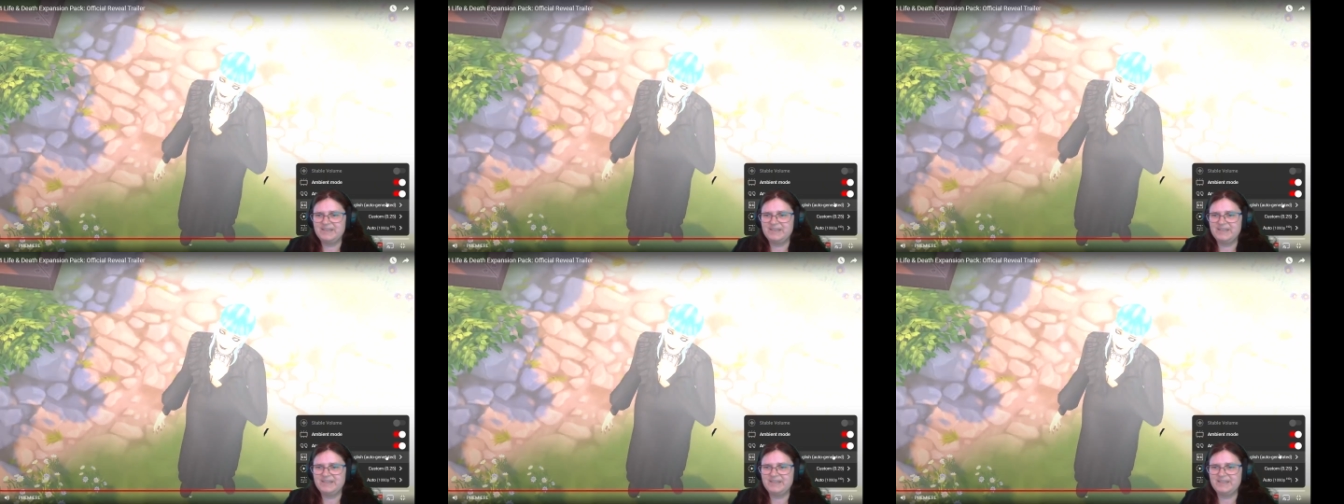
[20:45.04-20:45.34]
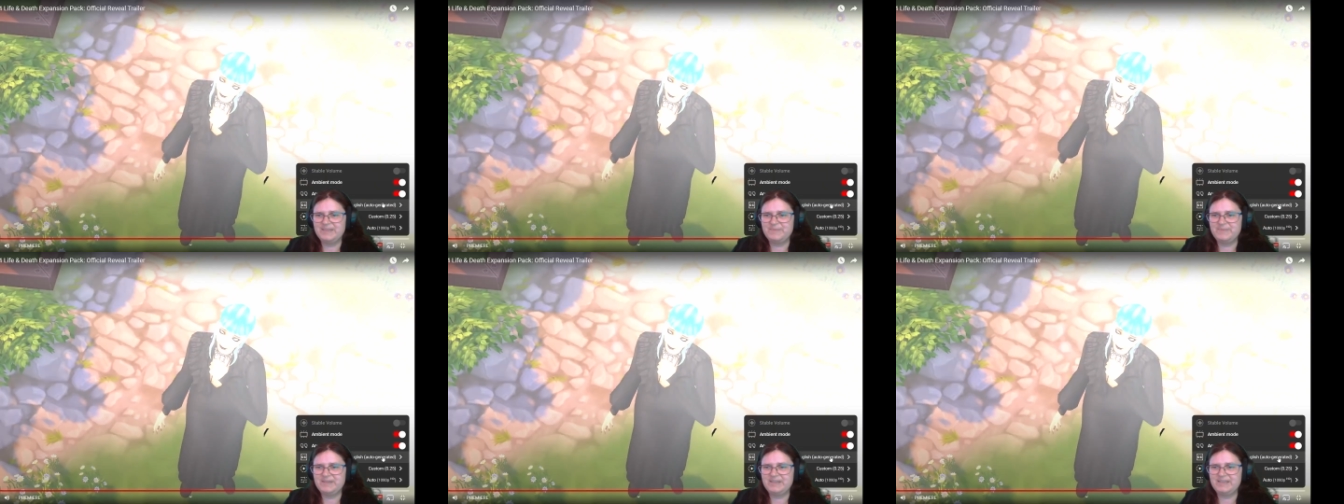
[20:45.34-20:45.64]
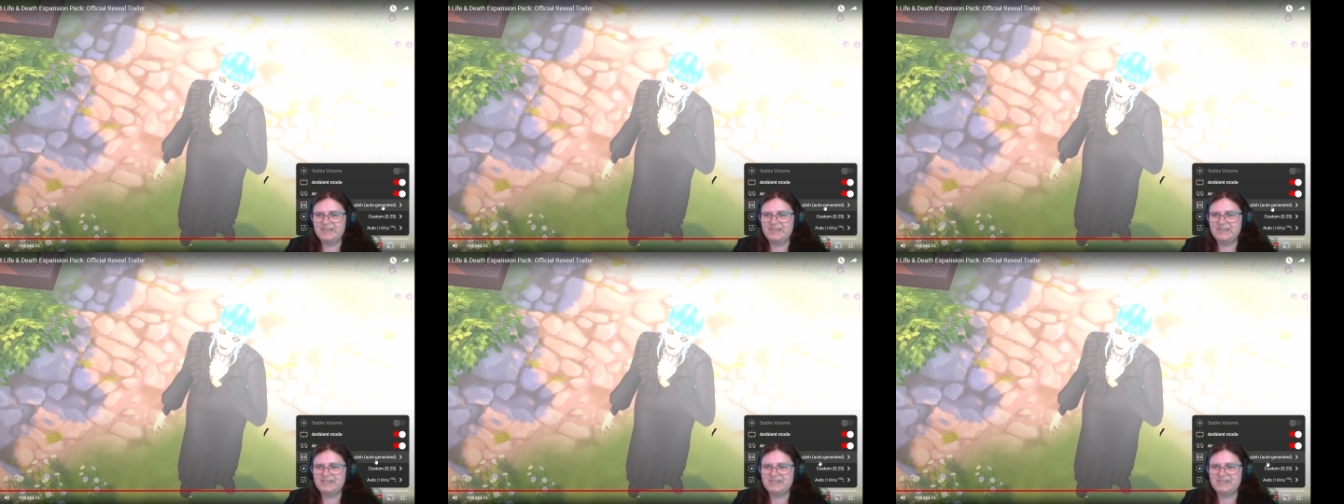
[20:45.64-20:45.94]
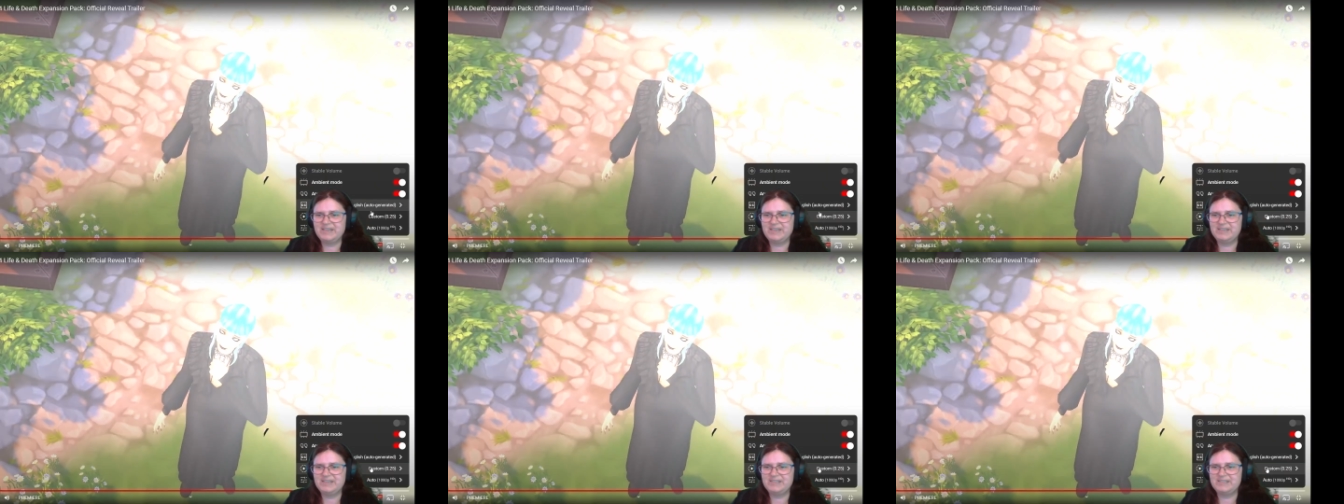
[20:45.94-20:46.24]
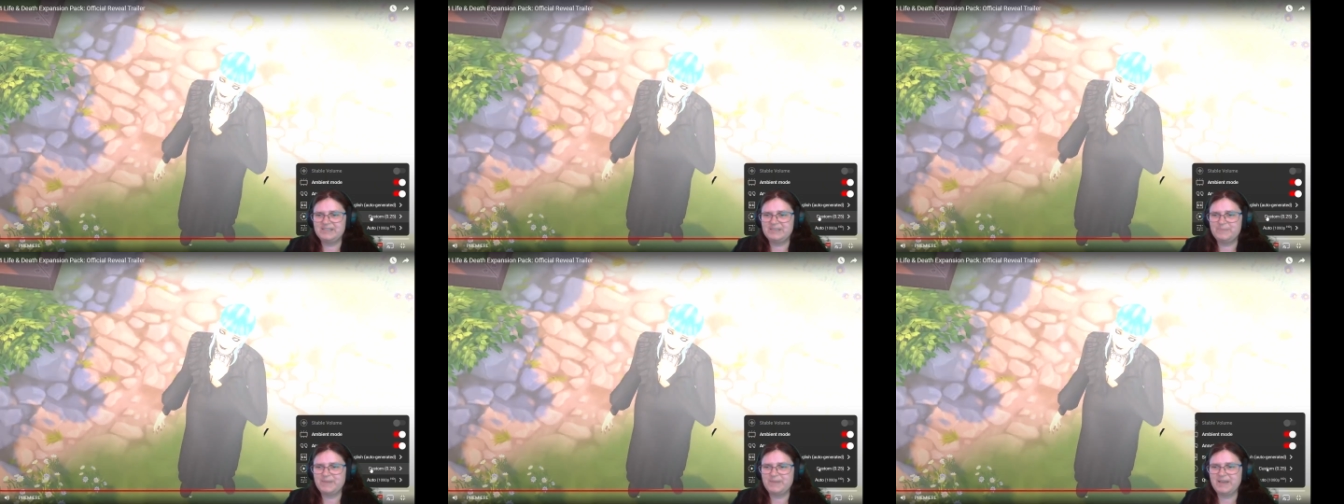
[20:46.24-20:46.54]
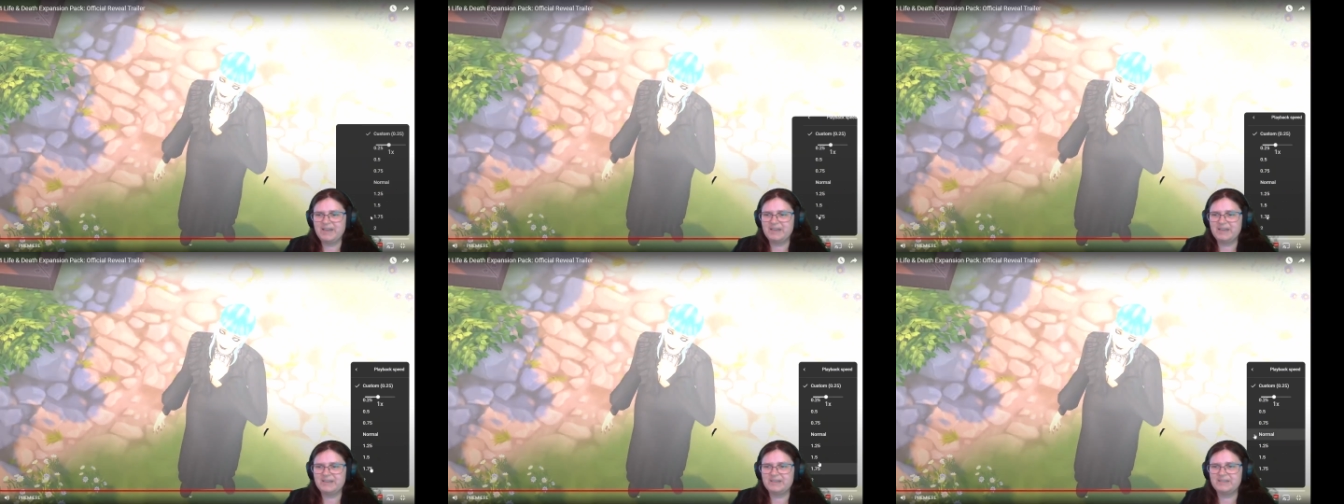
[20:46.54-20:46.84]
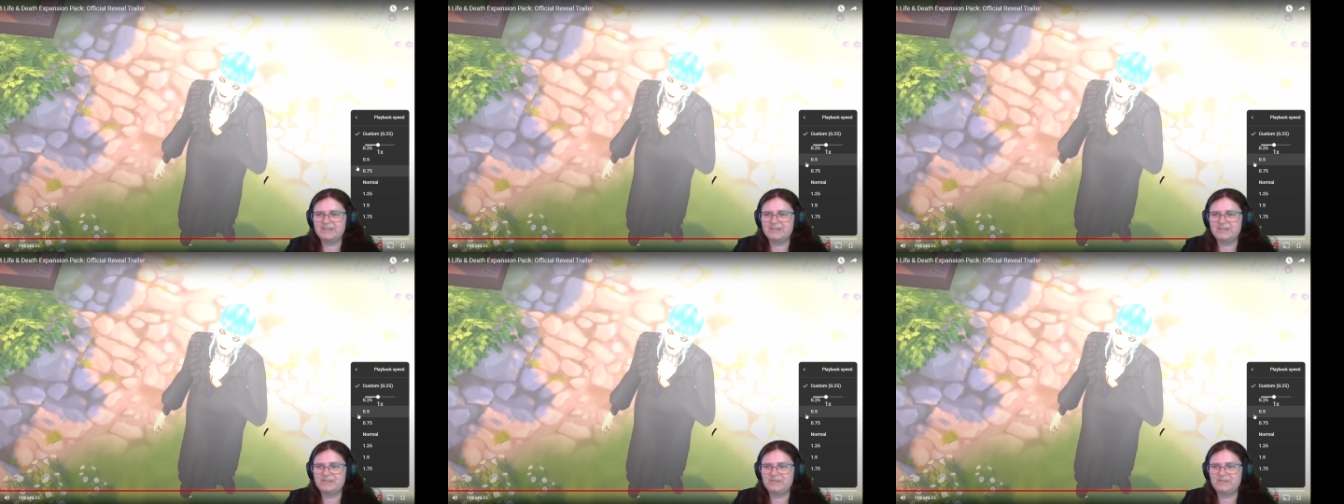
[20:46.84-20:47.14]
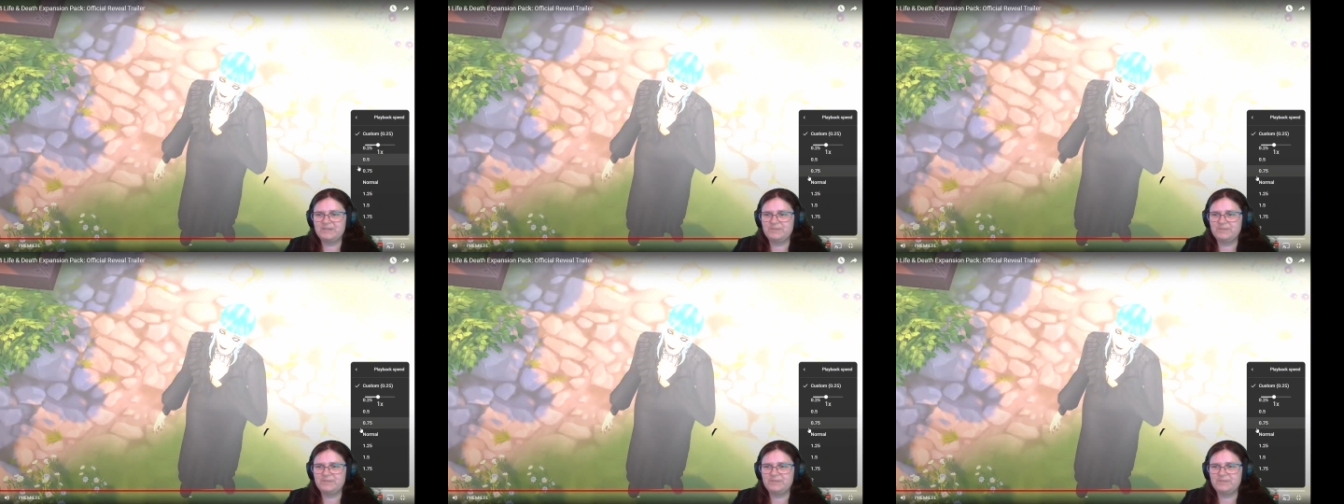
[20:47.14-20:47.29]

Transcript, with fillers: Let me change this back to